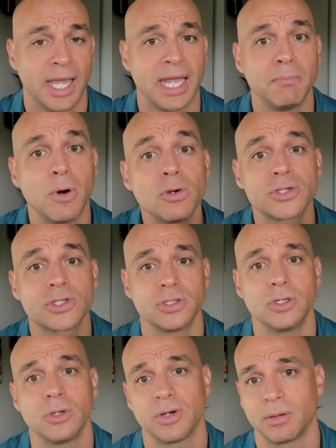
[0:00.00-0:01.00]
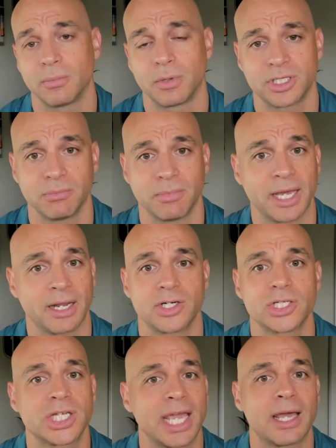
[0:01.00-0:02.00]
And most new and emerging
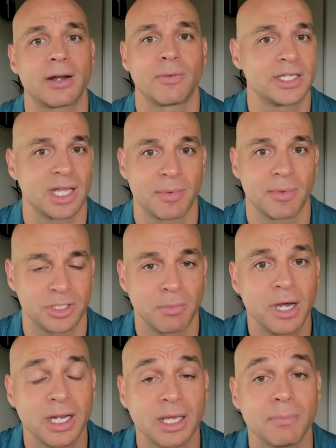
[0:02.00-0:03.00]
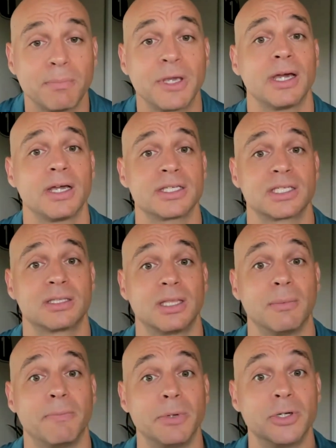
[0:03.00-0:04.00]
managers can't raise that much money because
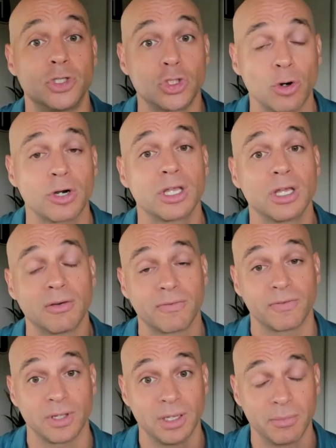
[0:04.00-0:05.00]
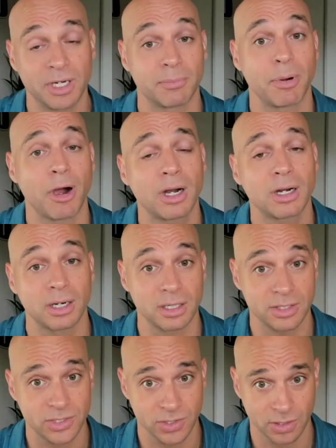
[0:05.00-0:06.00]
the majority of limited
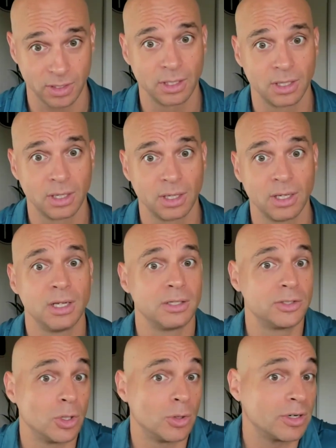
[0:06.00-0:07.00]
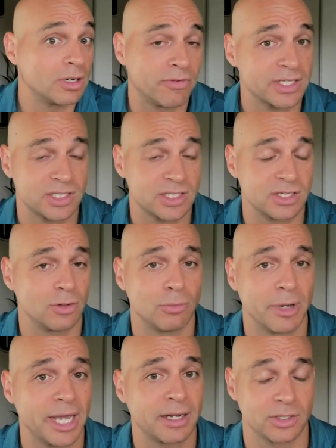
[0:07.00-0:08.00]
partners don't invest in new
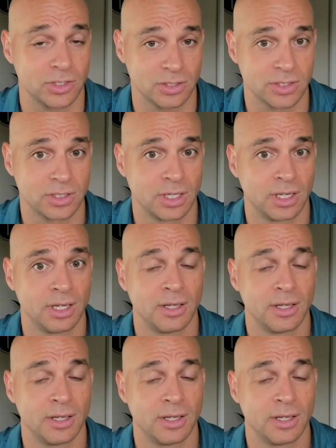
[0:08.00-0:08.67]
managers,